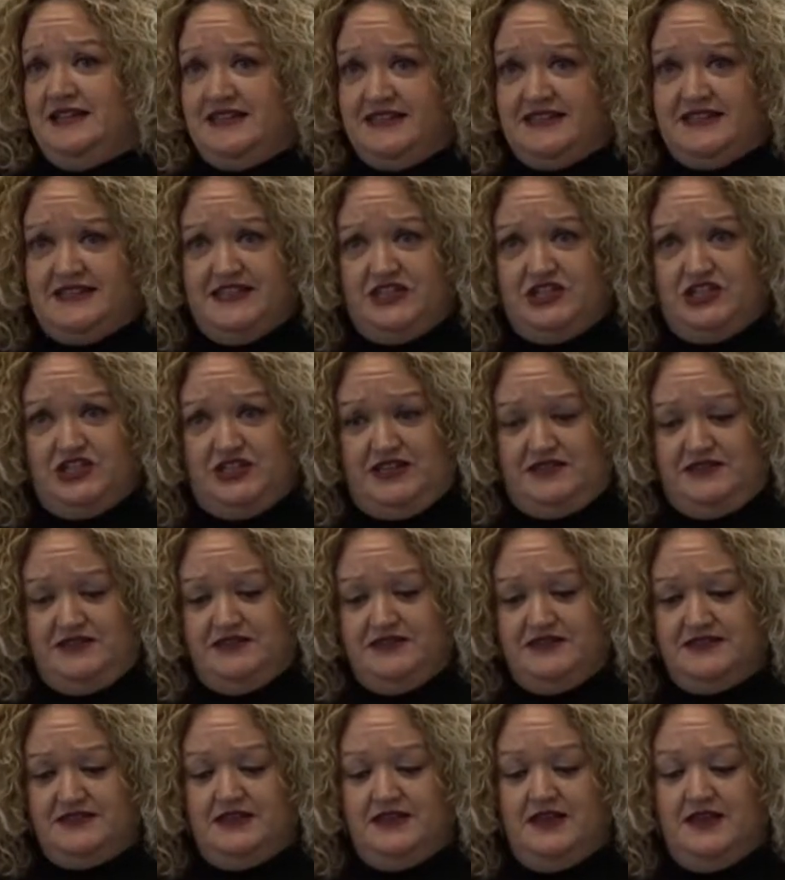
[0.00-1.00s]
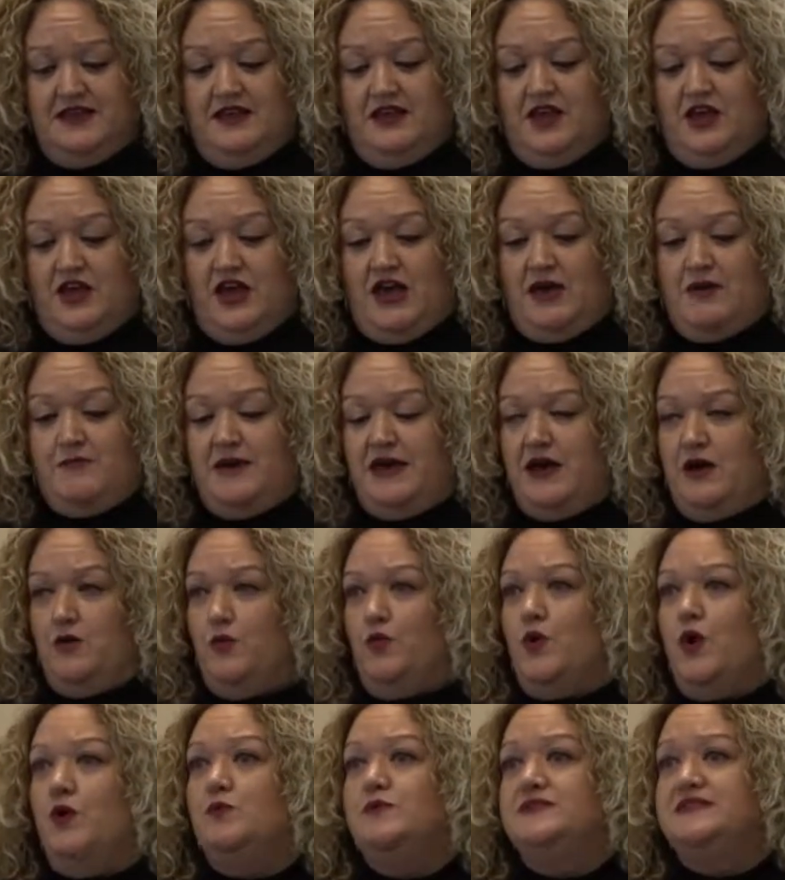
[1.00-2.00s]
decisions about
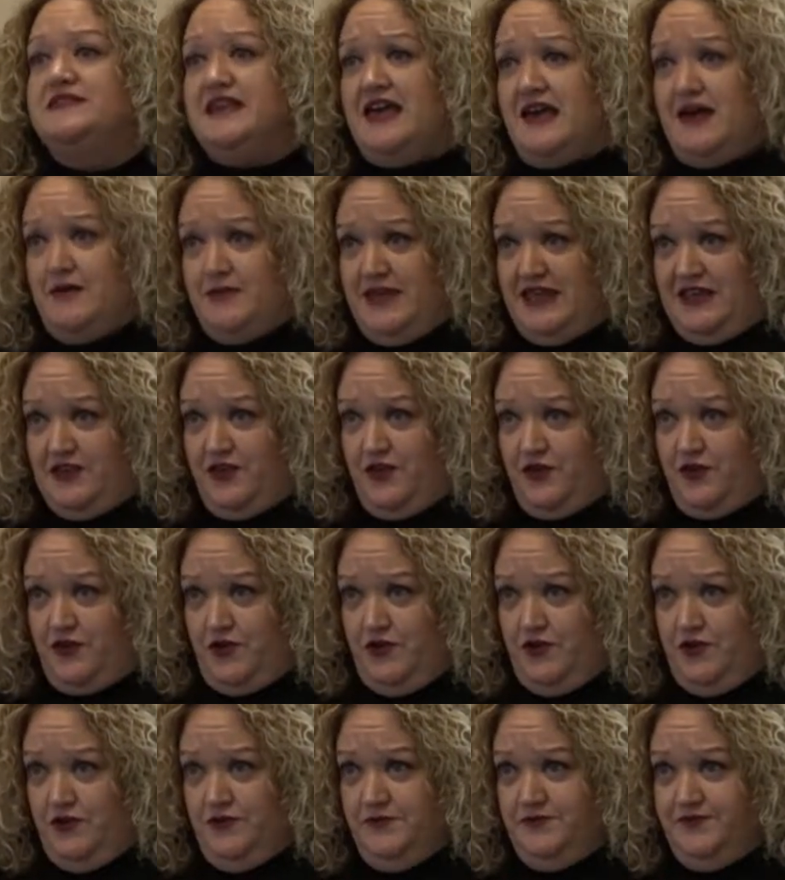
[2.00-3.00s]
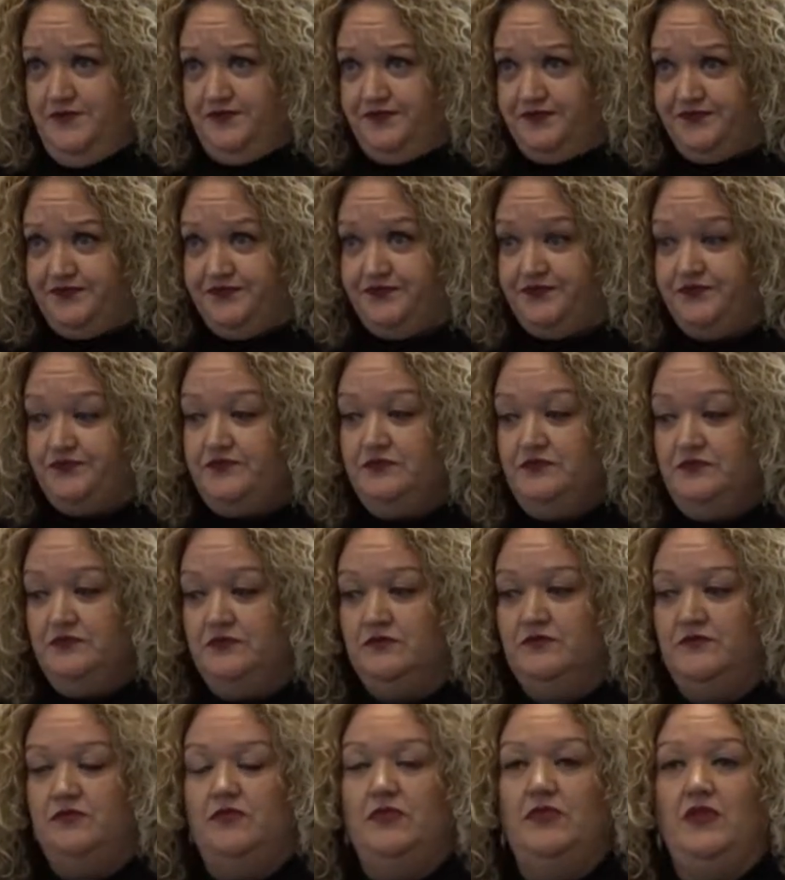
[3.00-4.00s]
what was coming through,
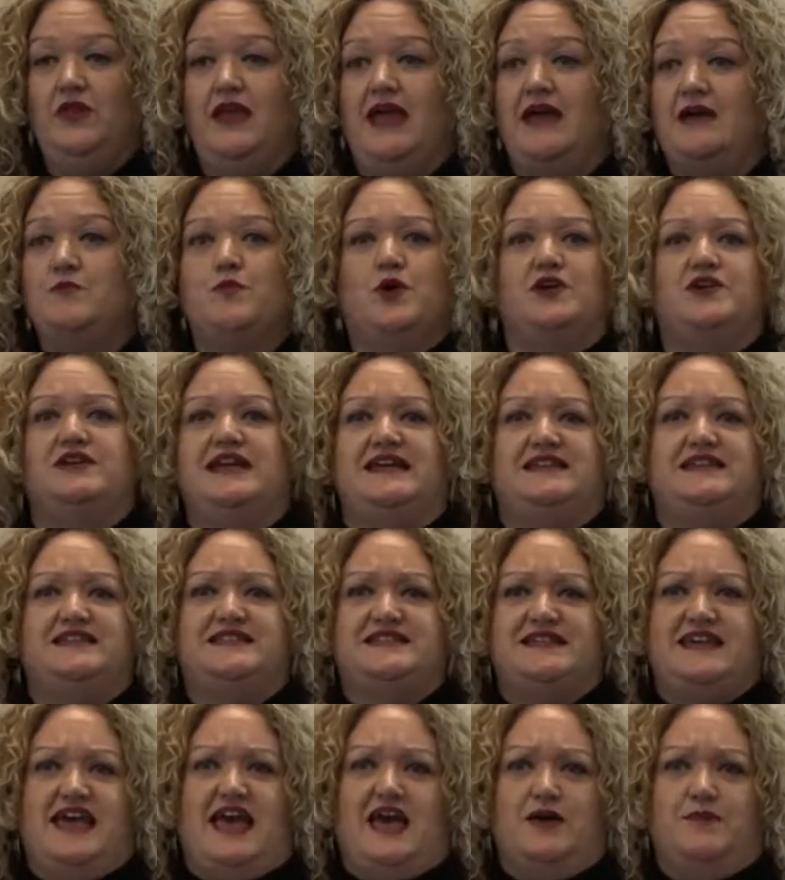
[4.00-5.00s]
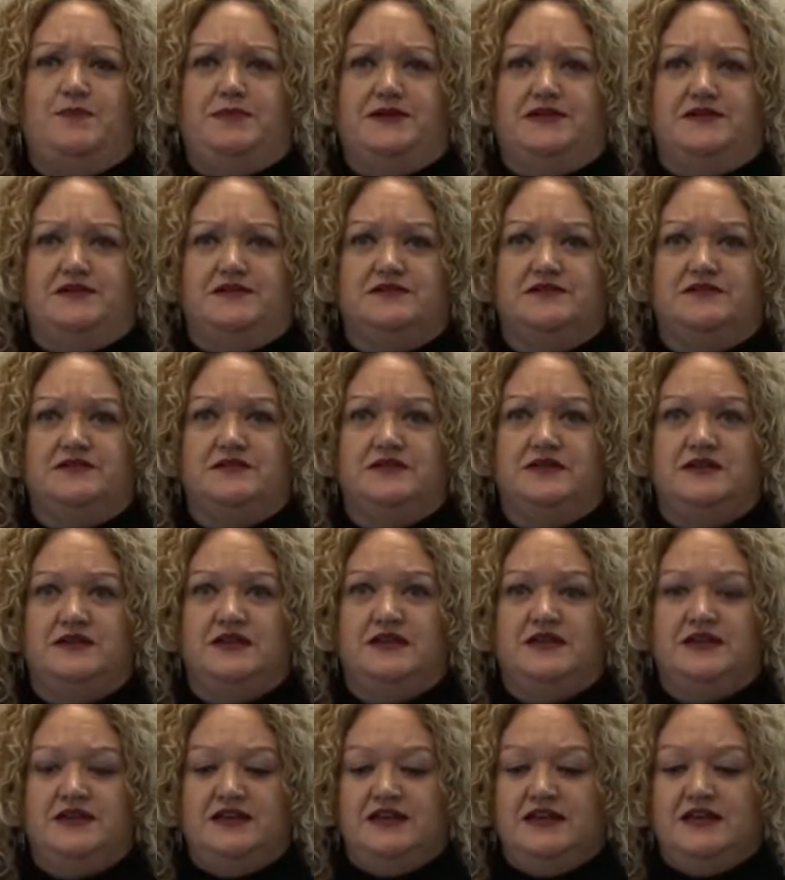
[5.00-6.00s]
and what needed to happen.
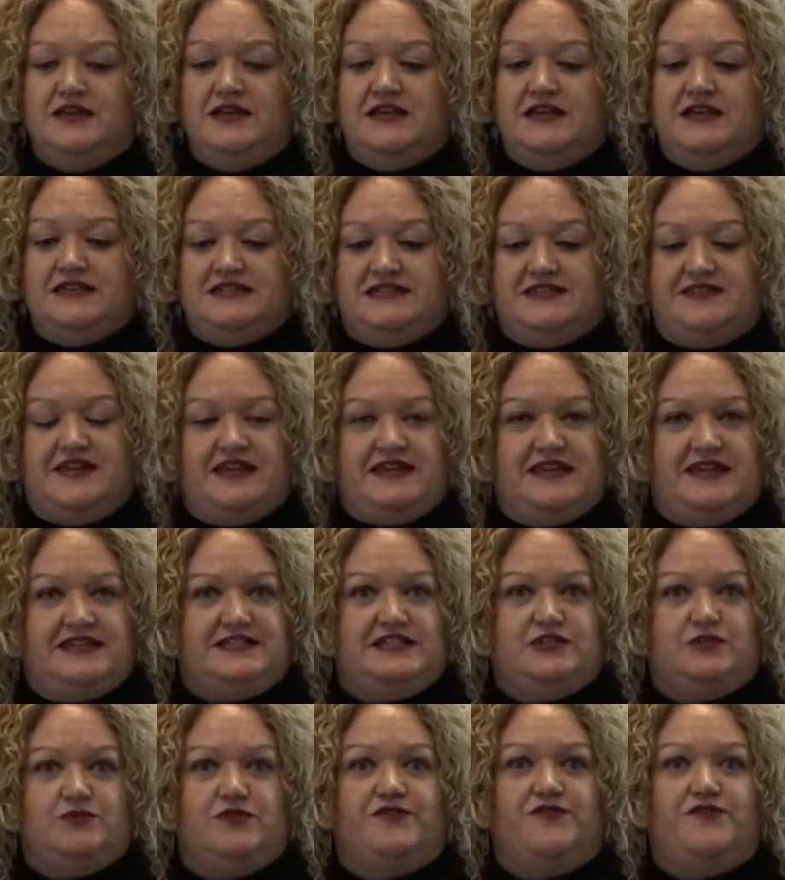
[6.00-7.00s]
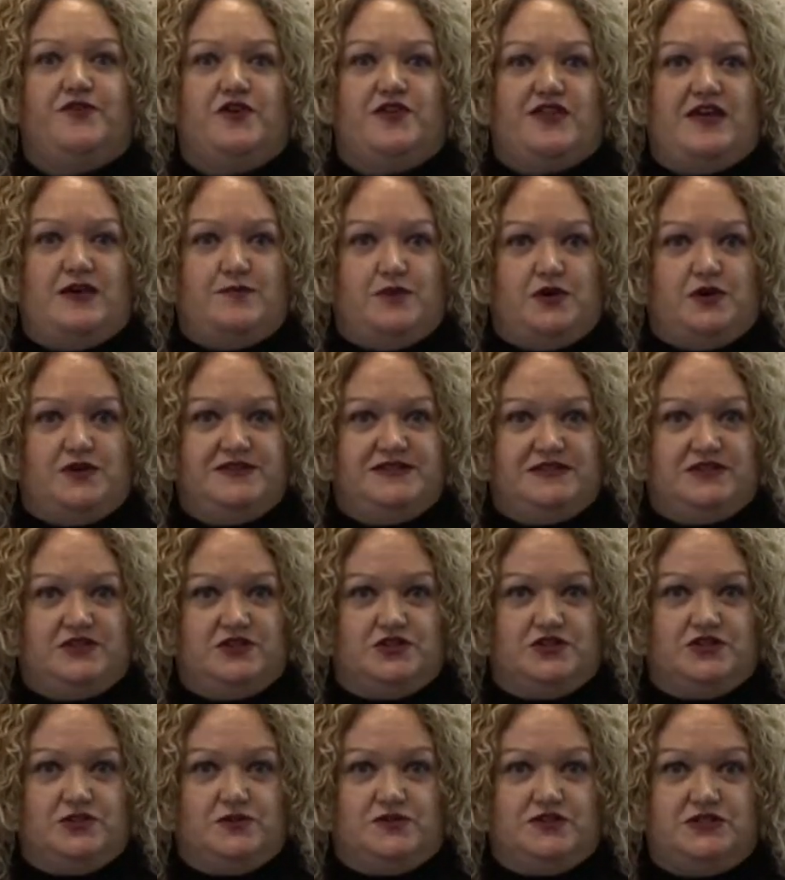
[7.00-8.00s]
Did they need to refer that person on
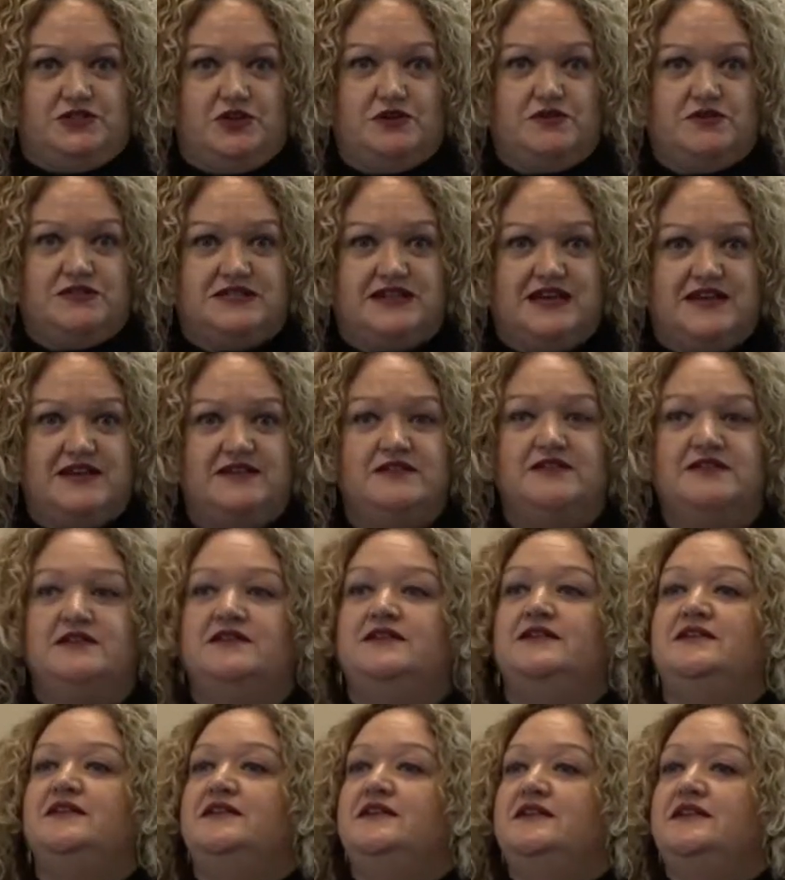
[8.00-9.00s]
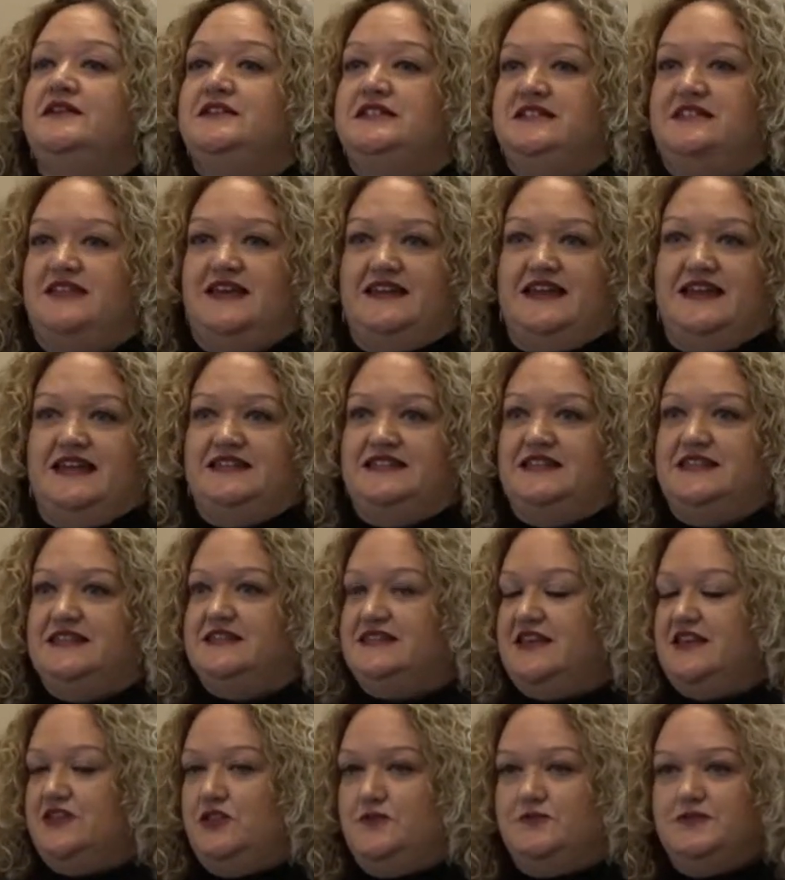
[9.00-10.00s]
to a doctor? Did they need to
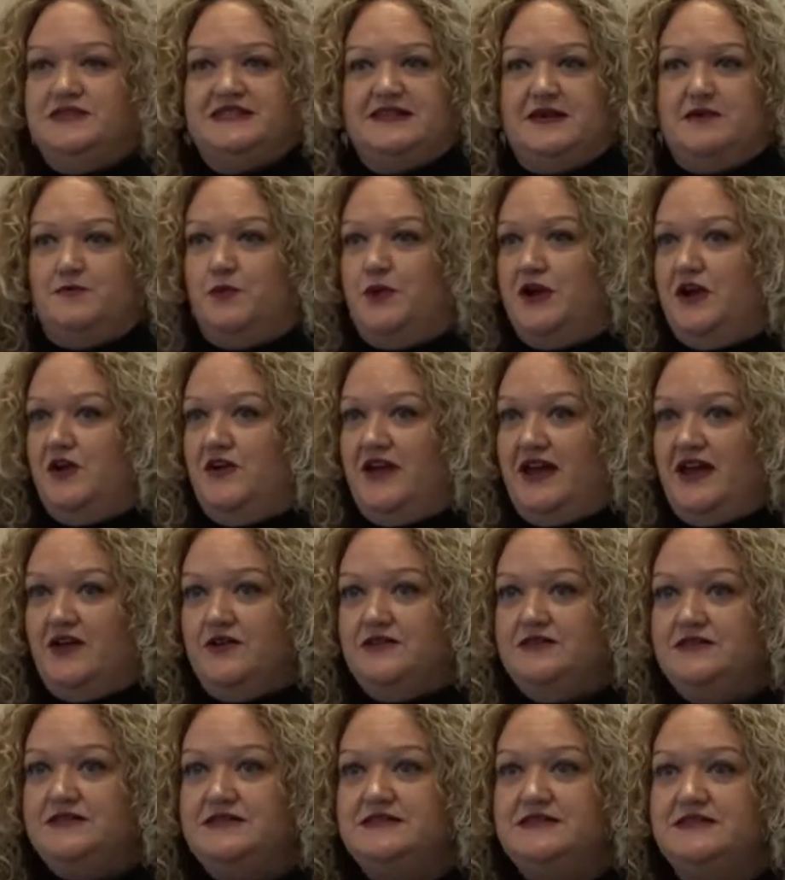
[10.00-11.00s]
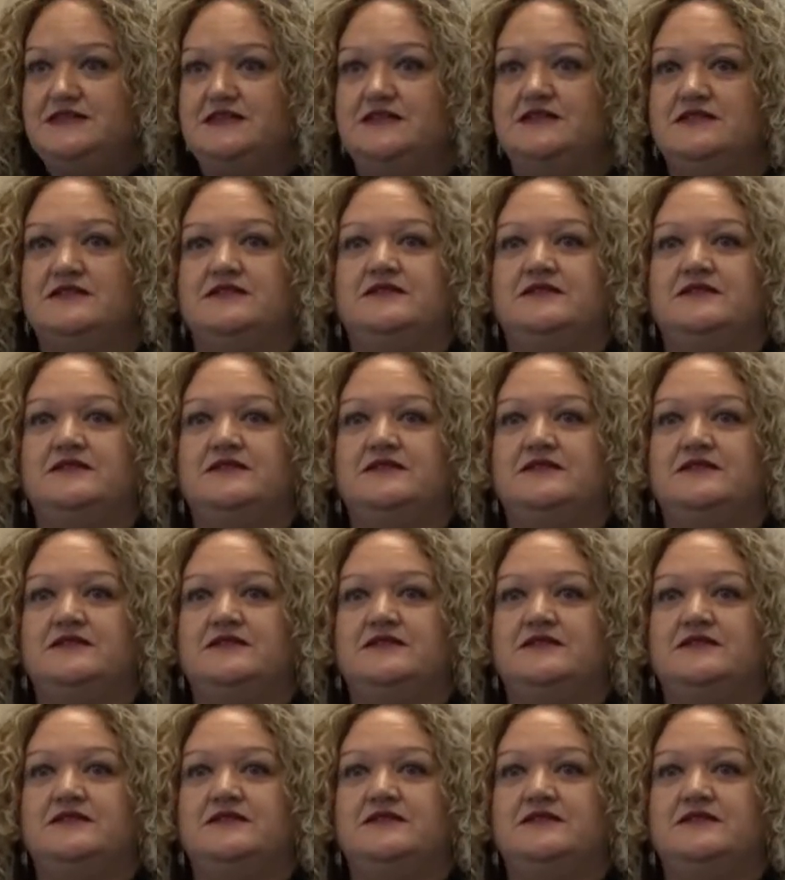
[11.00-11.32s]
send them somewhere else?